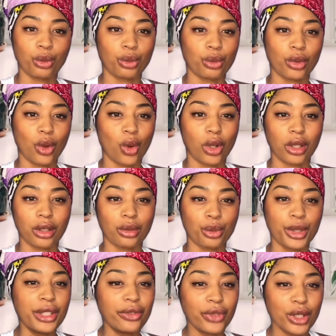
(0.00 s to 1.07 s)
or
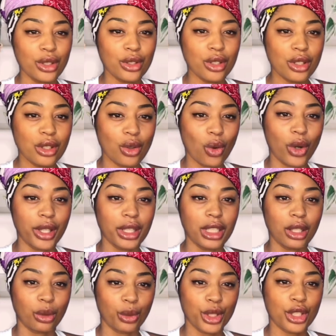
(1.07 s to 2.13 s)
refills on
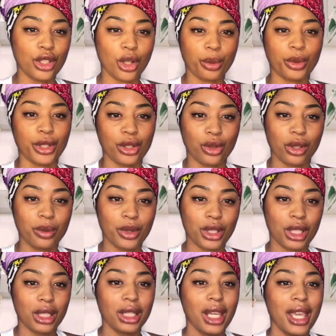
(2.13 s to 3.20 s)
the original
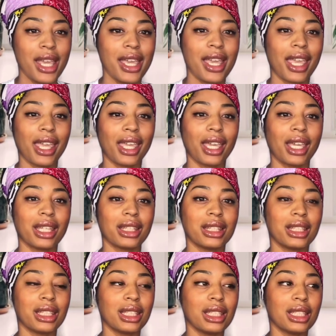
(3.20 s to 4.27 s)
prescription. And
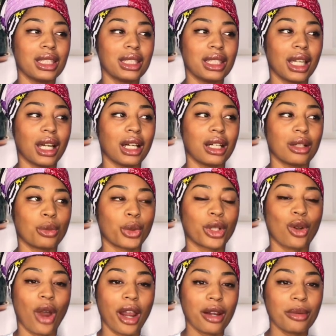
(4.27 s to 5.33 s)
the
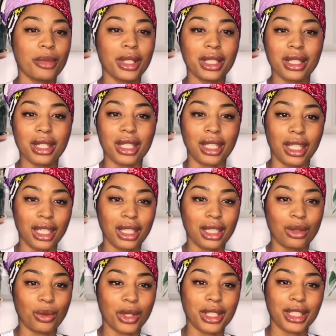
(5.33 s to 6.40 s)
requirement to get
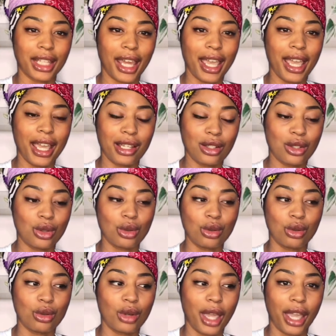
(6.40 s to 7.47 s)
it was that I had
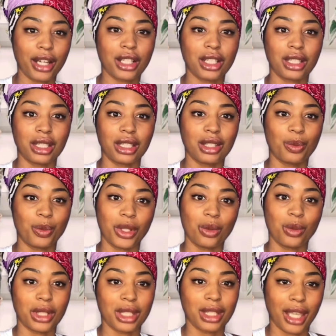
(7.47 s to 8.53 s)
to actually speak
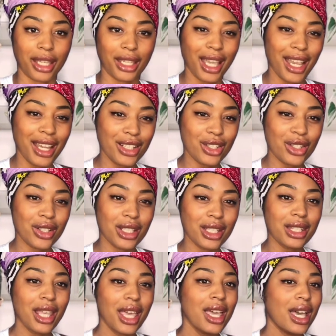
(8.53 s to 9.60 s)
with a
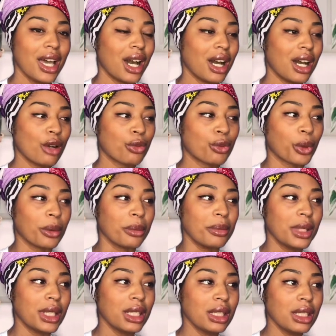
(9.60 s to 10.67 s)
psychiatrist. For
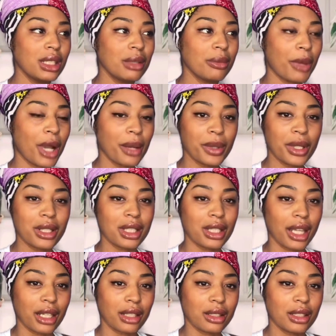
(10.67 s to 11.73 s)
me, my
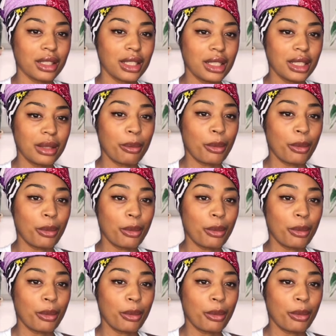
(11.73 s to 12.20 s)
personality